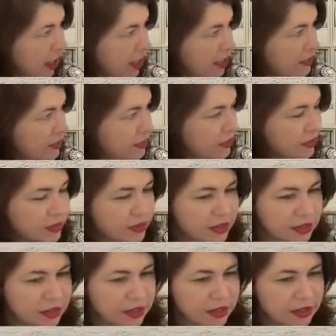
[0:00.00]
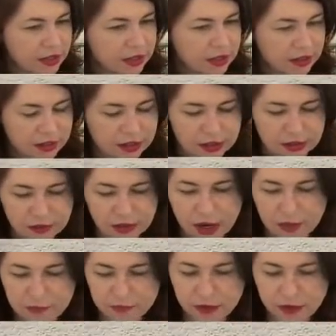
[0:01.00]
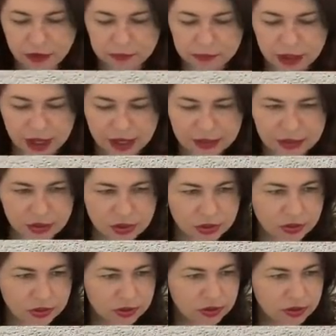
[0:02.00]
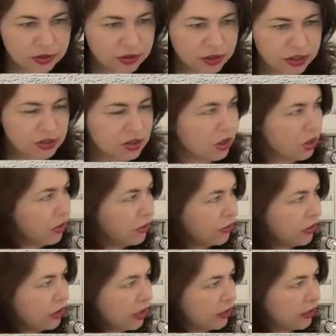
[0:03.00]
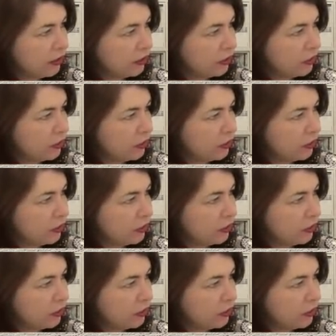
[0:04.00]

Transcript: as the um, vellum cardstock. It's a lot thinner,